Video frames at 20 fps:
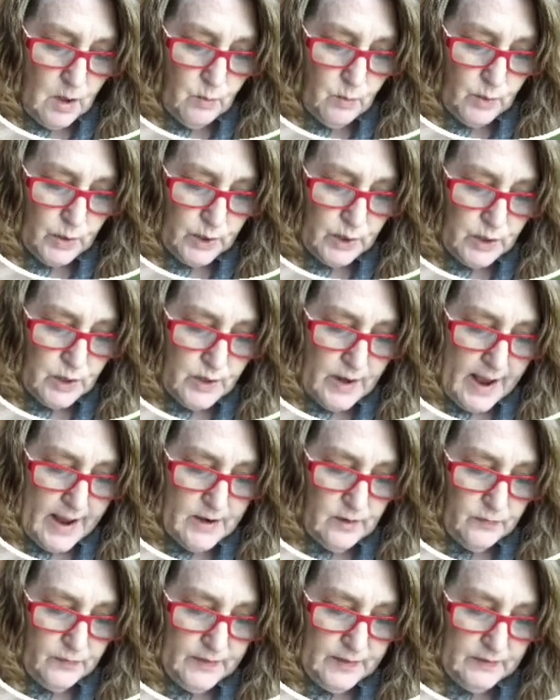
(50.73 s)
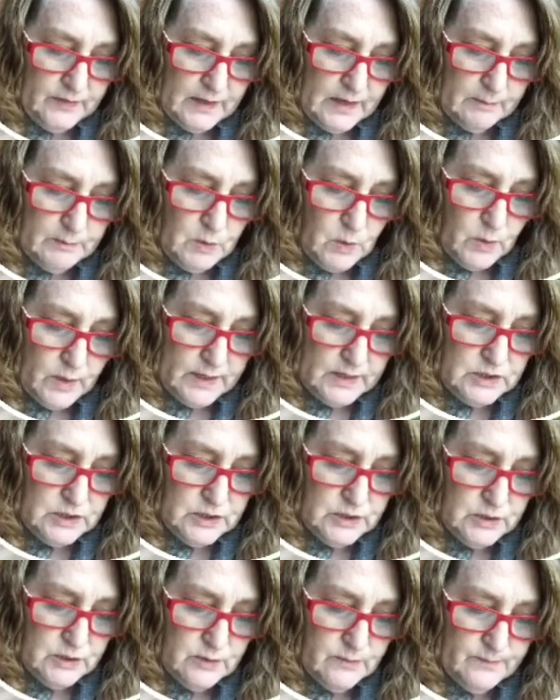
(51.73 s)
word, I don't think that I'm going
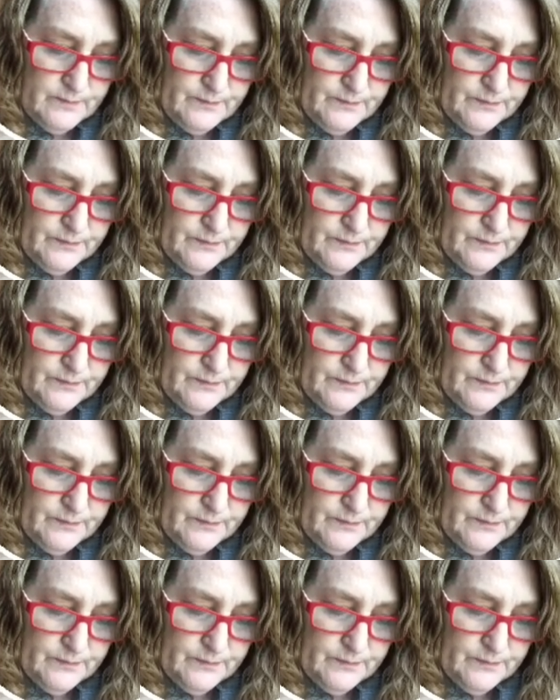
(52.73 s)
to.